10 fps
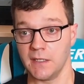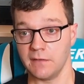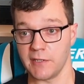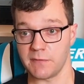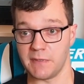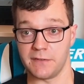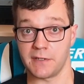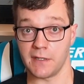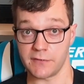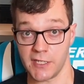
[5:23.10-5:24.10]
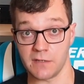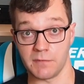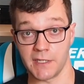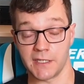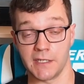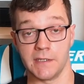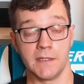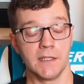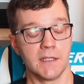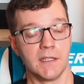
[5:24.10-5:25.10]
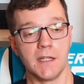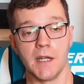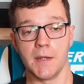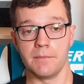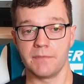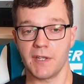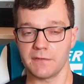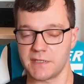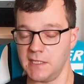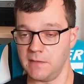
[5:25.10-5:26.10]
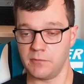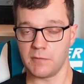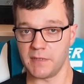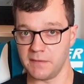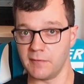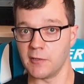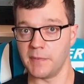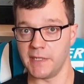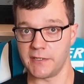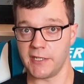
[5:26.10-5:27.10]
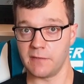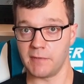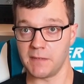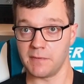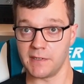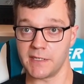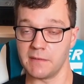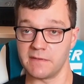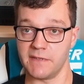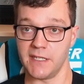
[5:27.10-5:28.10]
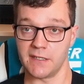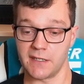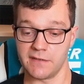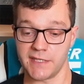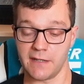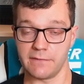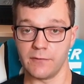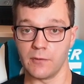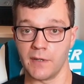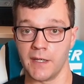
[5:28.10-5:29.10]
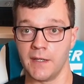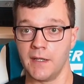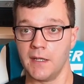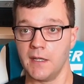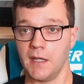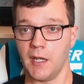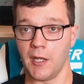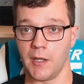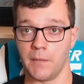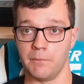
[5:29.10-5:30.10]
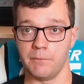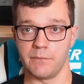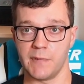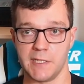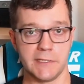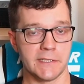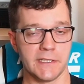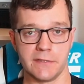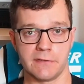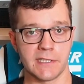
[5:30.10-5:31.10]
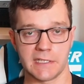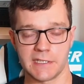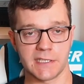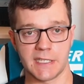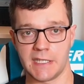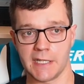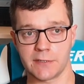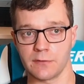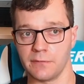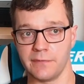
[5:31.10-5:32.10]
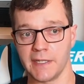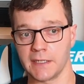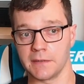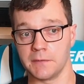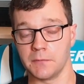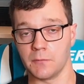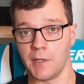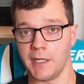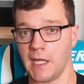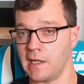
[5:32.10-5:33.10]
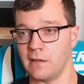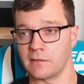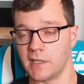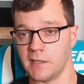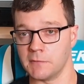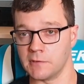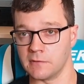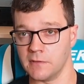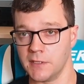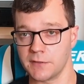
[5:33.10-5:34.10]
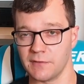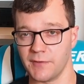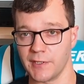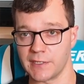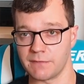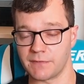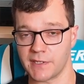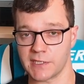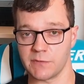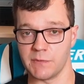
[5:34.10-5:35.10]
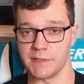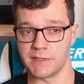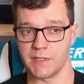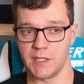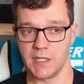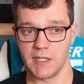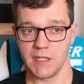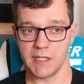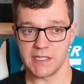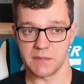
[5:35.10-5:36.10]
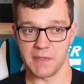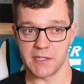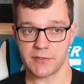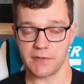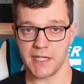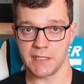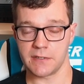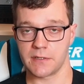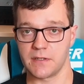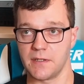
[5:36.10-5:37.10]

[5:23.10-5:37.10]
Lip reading: which means you can't jailbreak it. Obviously, there probably will be a jailbreak by the time this video goes out for it, but it's just interesting to see that sort of thing. Why Analog aren't more sort of honest with customers is a bit strange